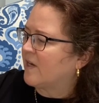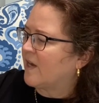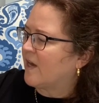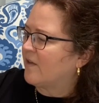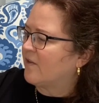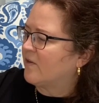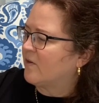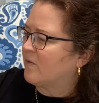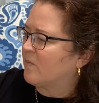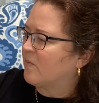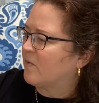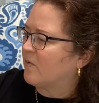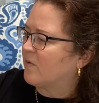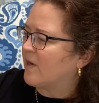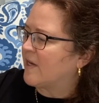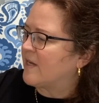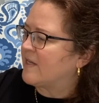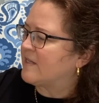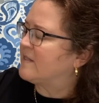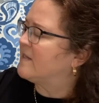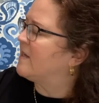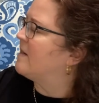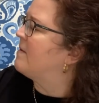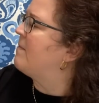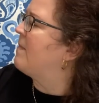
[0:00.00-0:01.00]
other
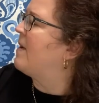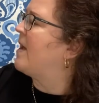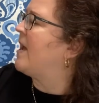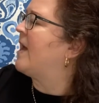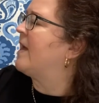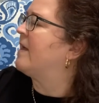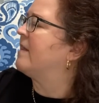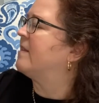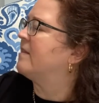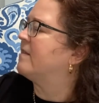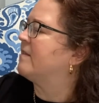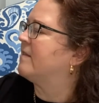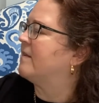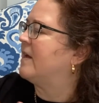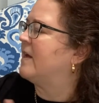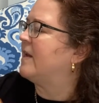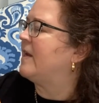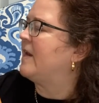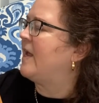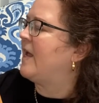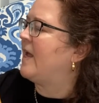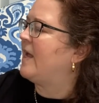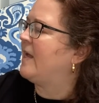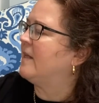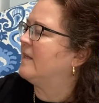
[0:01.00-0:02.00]
boys in math and
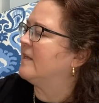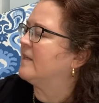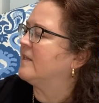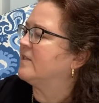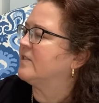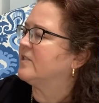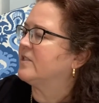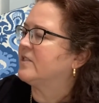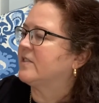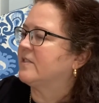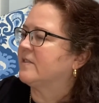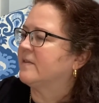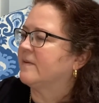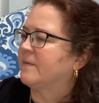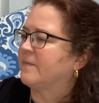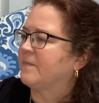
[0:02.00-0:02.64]
English.